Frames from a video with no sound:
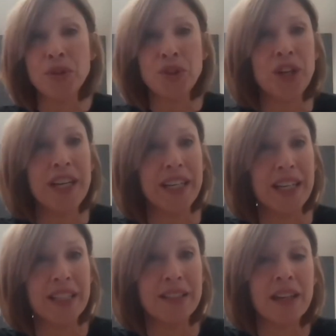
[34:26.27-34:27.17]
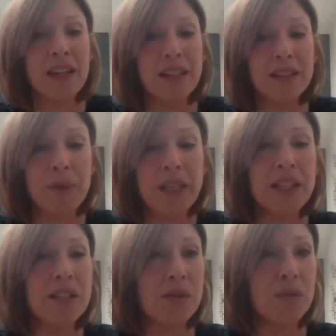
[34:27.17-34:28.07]
training
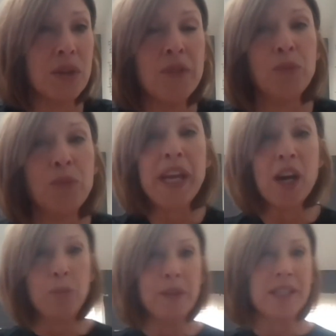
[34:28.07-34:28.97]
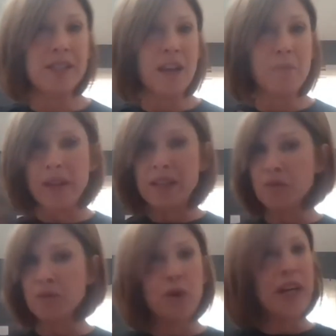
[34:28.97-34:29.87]
because if we open this up as
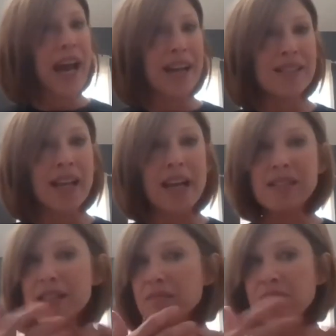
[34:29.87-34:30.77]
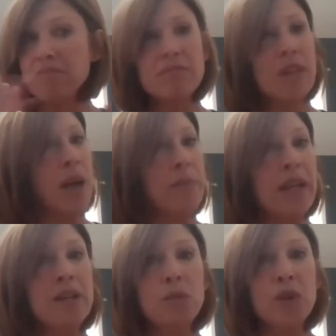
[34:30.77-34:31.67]
free access, come
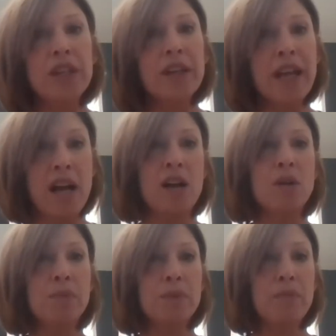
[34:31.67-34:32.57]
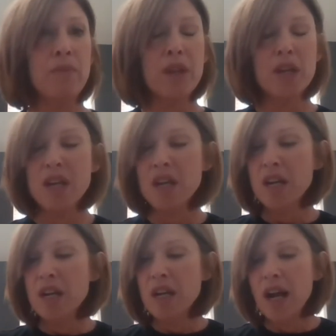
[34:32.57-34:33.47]
in and we're here to help.
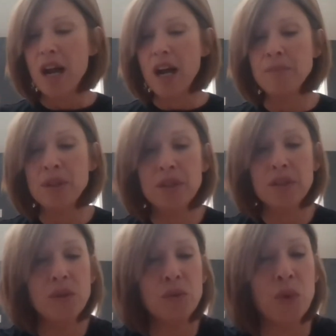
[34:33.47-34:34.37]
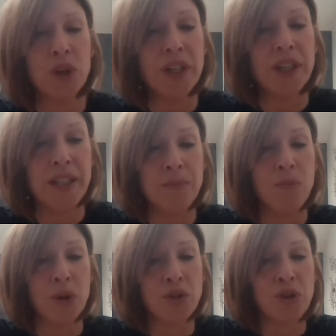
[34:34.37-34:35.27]
We're going to need
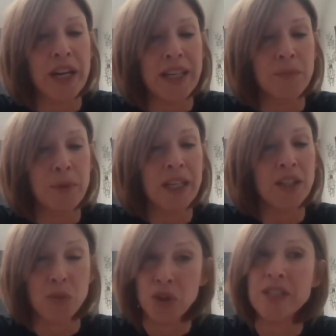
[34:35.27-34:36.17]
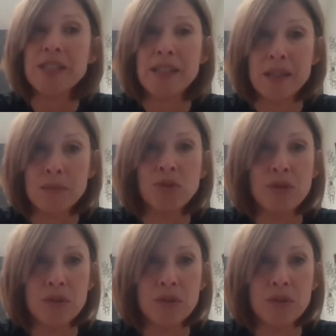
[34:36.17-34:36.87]
more training because we're going to see some